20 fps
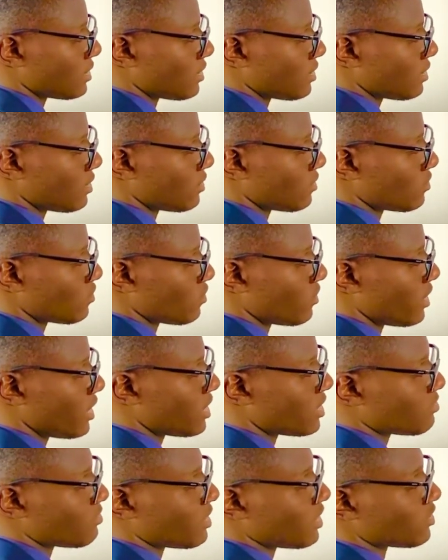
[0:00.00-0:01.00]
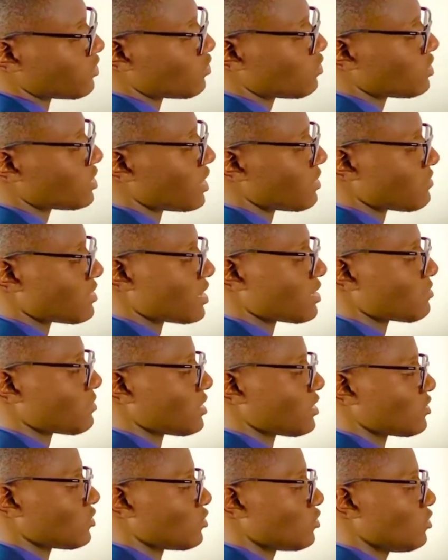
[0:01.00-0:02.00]
So x minus 2 times x minus
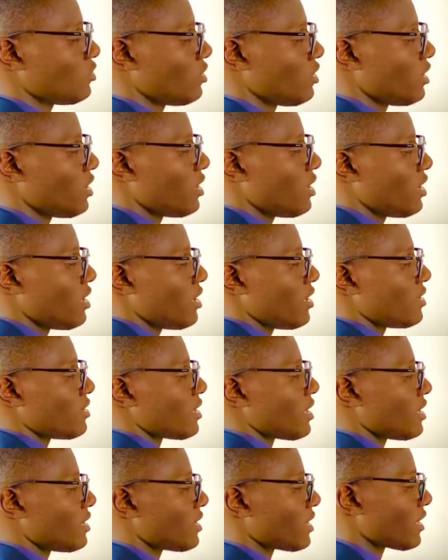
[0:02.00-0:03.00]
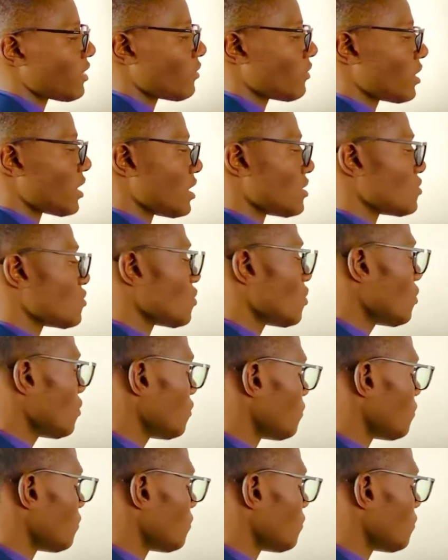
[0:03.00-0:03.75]
2. Then that will cancel.